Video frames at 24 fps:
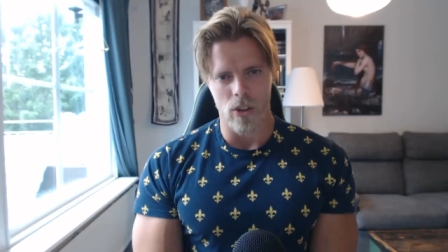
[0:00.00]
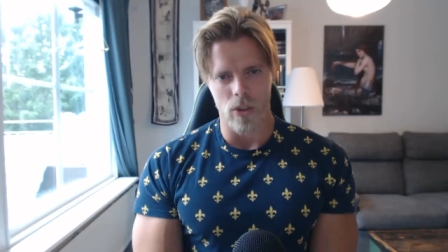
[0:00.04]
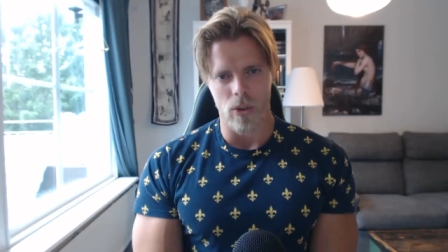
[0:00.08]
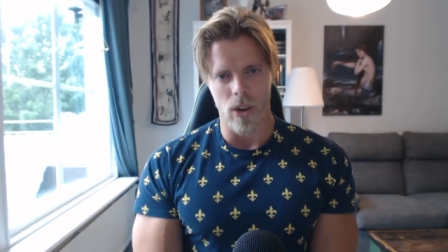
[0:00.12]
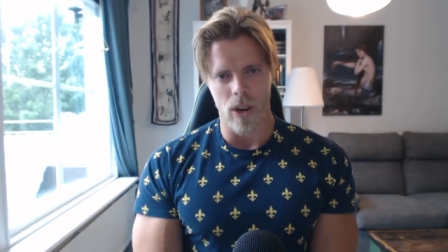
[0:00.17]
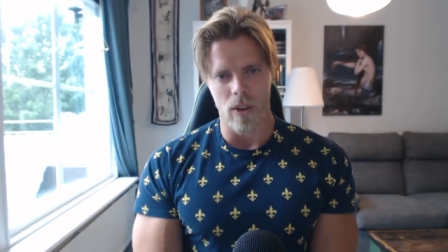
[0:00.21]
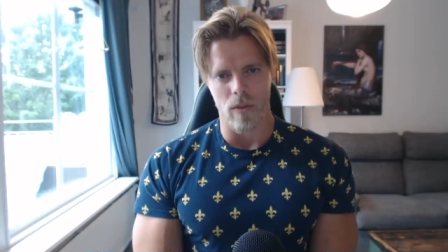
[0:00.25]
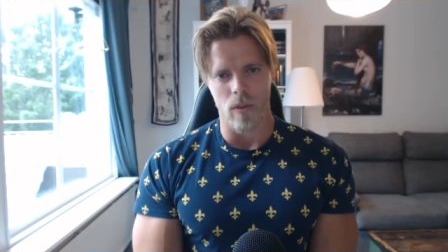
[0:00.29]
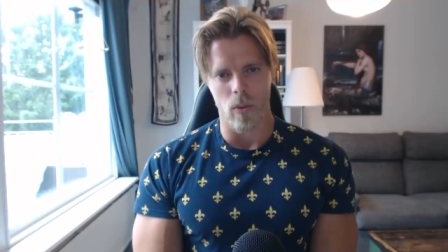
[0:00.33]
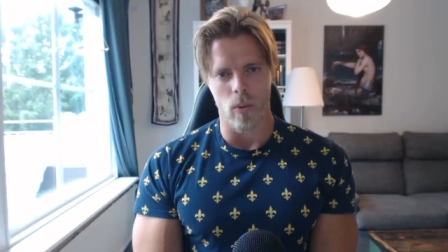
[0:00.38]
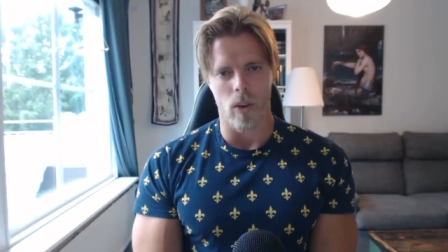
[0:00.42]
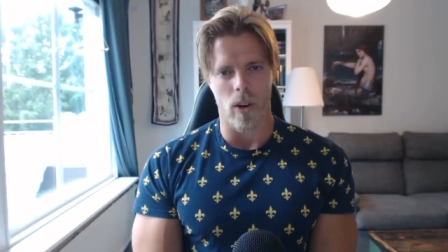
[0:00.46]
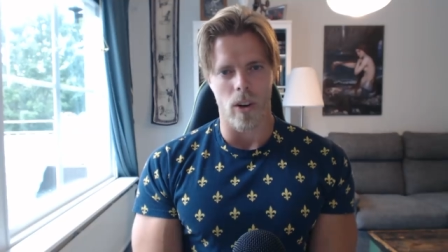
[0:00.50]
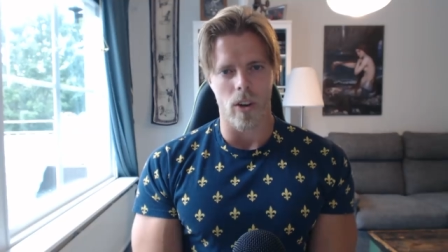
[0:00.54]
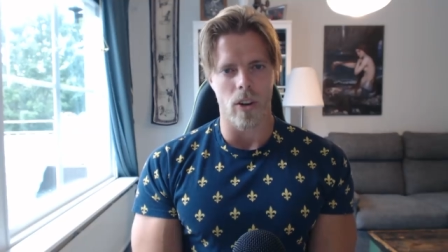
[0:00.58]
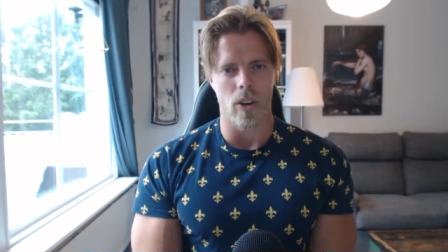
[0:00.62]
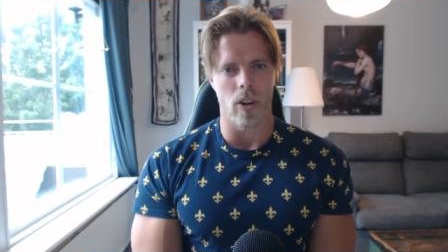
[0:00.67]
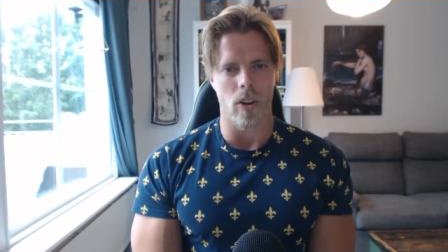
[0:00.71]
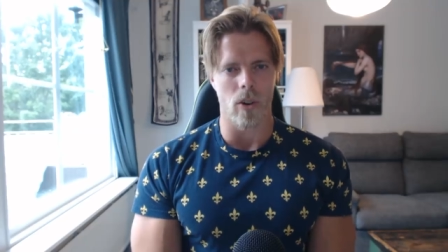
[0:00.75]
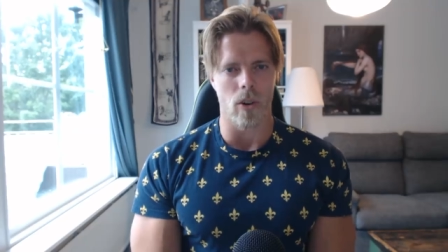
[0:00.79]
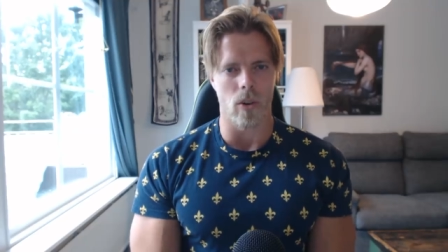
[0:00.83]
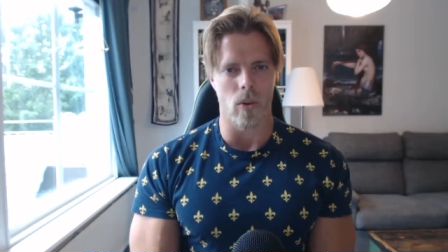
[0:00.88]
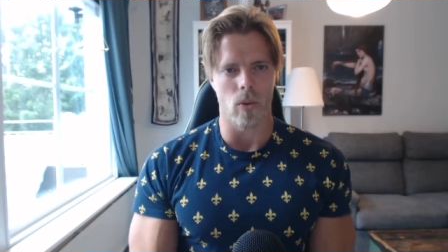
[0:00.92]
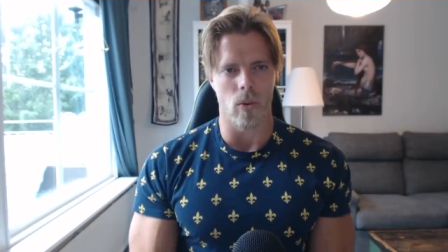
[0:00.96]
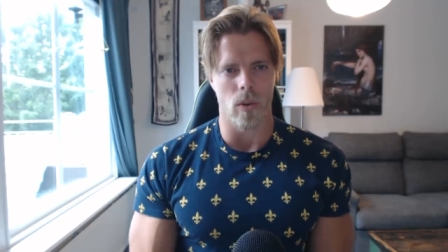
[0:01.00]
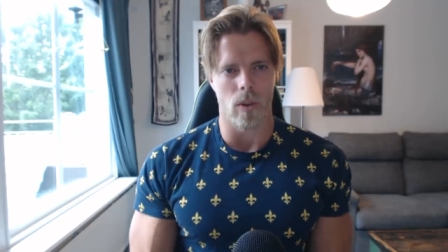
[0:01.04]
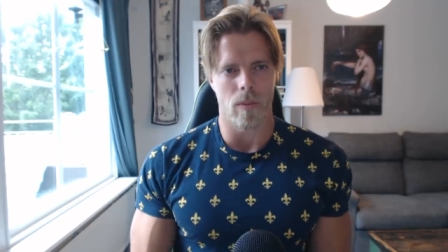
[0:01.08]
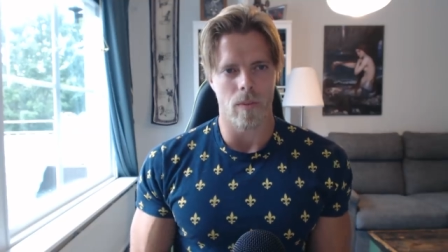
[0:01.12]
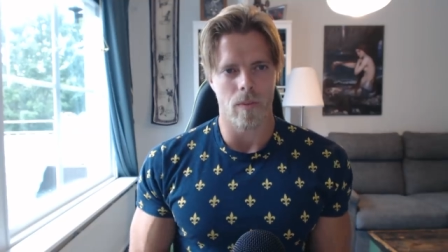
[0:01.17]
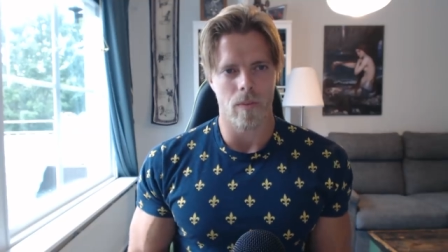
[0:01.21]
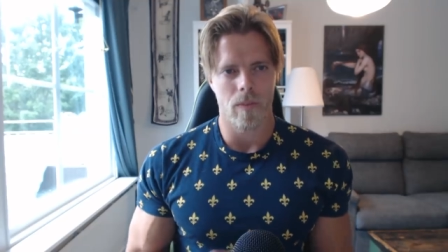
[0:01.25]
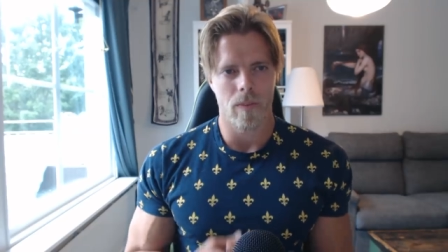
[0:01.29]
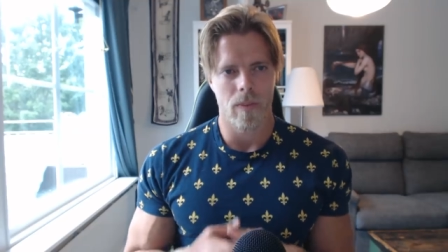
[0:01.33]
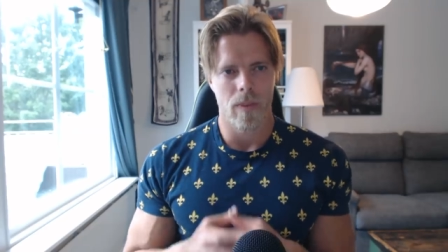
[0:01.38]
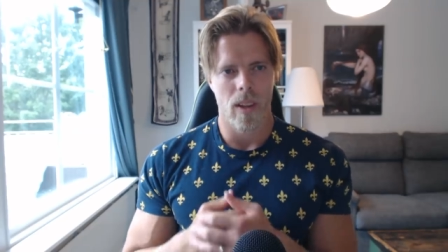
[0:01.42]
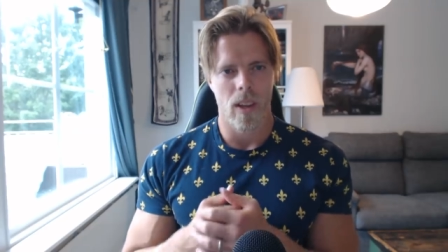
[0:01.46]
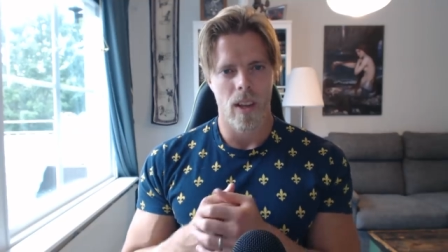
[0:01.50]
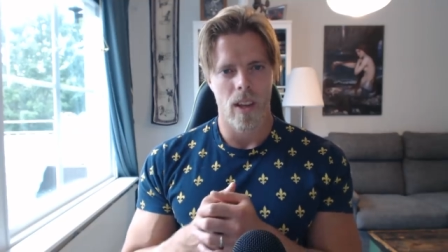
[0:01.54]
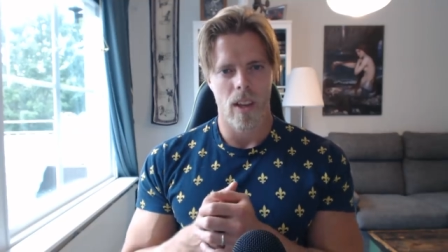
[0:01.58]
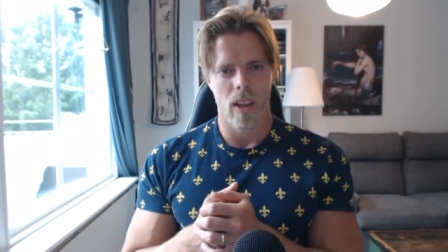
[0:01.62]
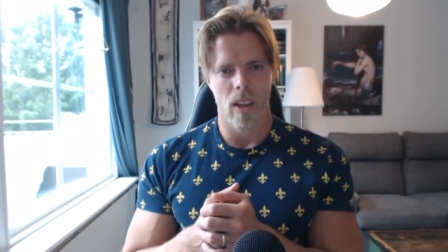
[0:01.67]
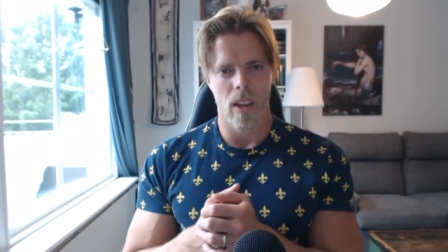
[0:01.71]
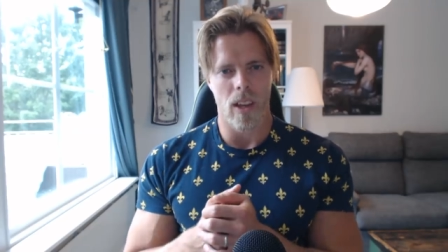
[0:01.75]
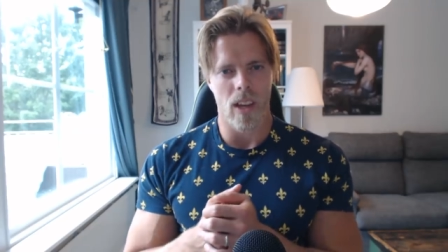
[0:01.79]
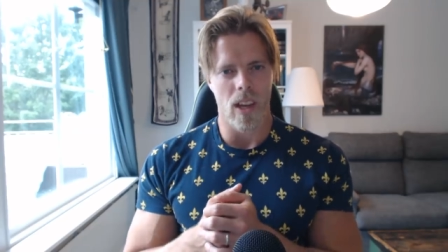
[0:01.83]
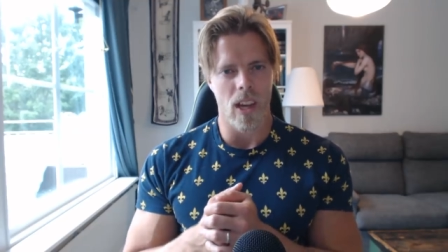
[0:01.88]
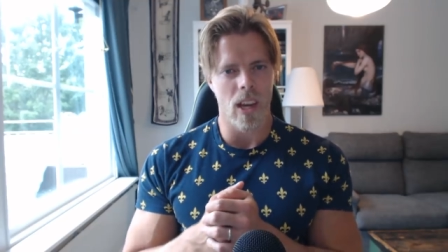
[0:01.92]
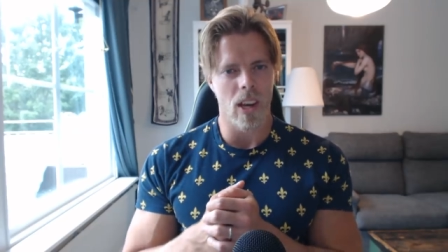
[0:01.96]
to everyone who,
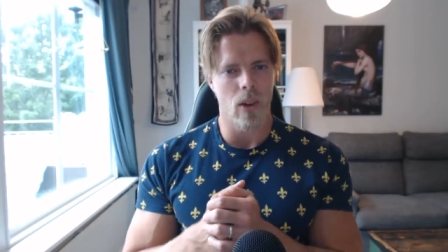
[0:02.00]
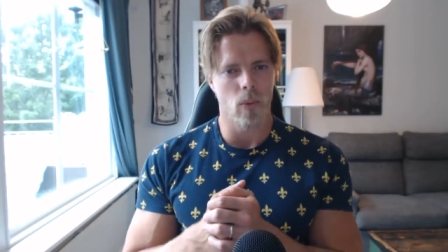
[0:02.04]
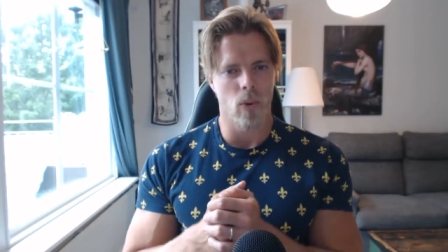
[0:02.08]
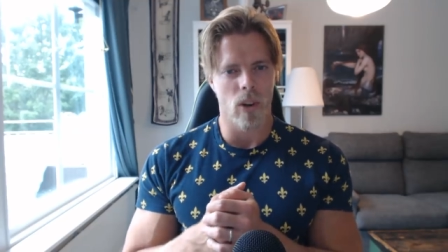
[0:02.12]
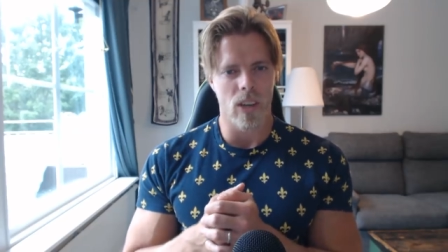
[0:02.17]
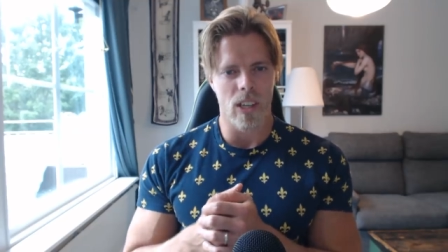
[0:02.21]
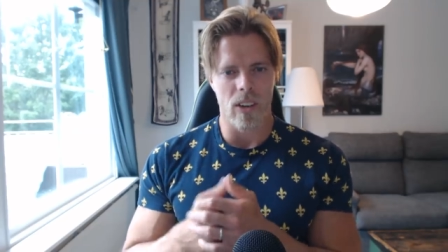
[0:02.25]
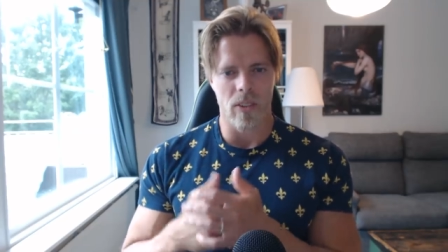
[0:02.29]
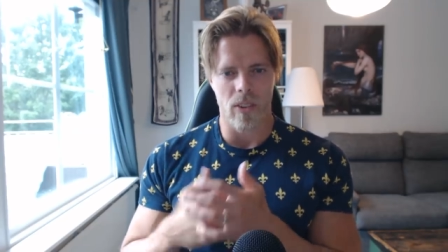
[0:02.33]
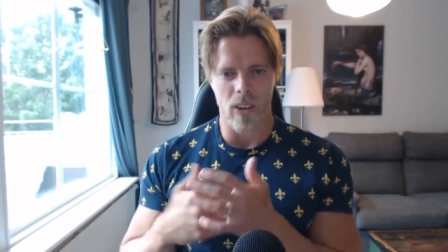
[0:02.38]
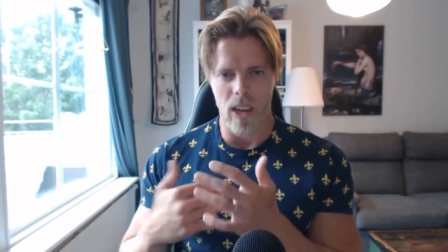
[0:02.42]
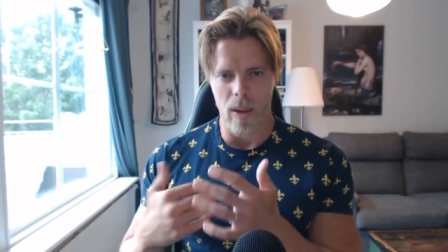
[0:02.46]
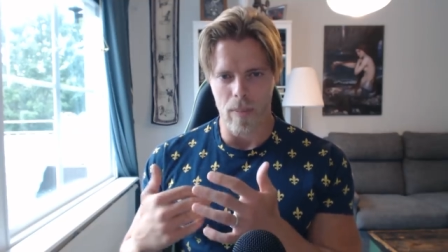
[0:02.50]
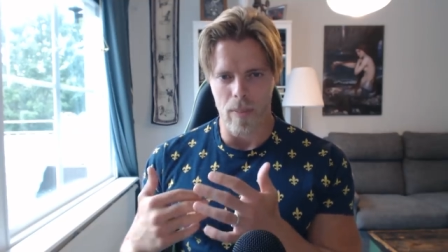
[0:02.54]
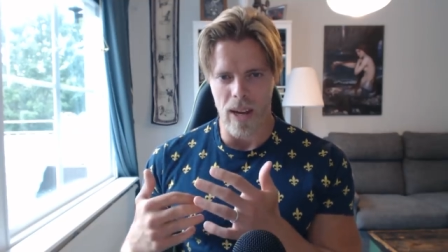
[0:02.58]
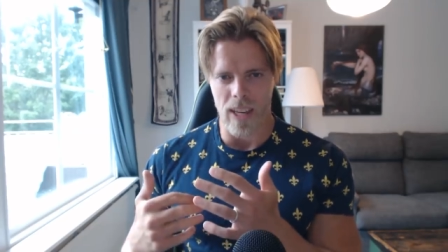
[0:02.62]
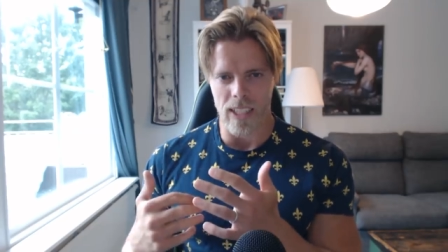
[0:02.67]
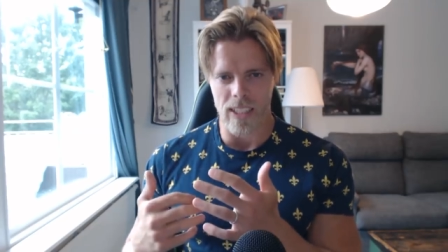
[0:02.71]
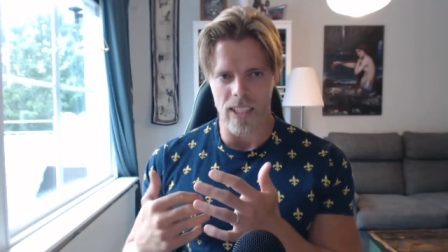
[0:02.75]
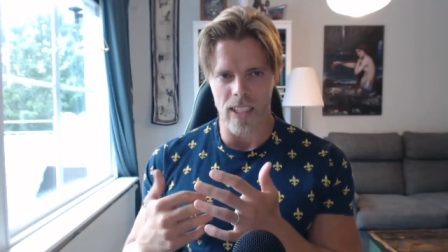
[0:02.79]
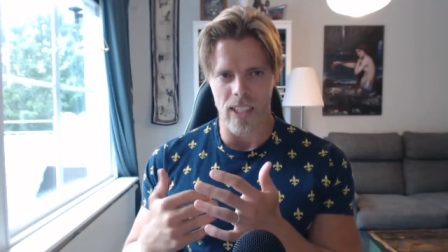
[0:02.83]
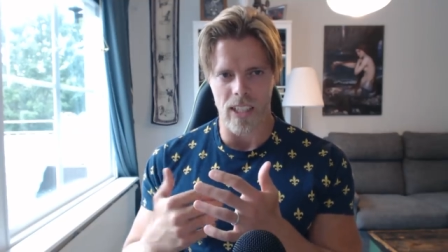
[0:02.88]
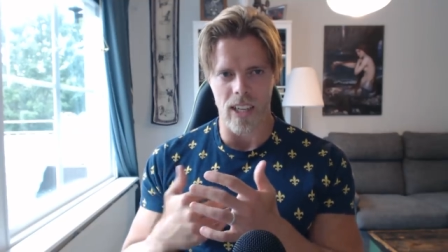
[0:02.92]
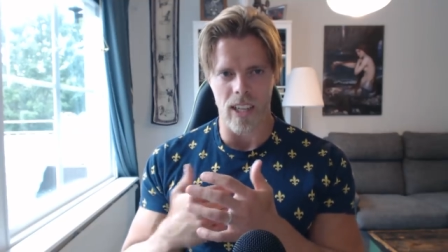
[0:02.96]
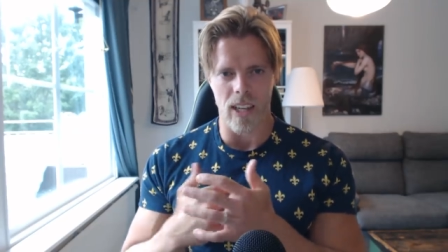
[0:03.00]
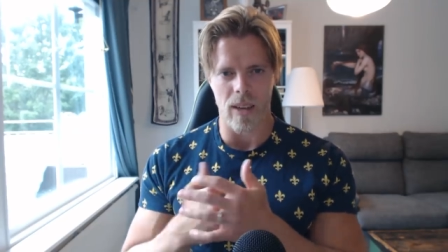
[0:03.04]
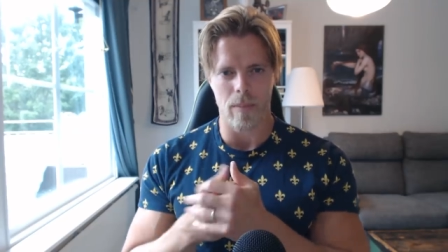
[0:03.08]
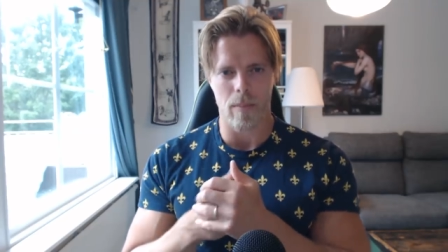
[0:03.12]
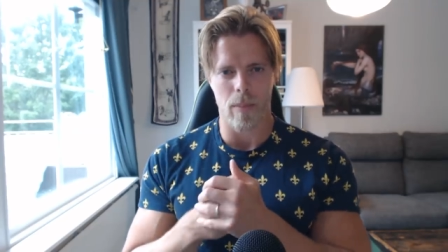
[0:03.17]
in whatever capacity,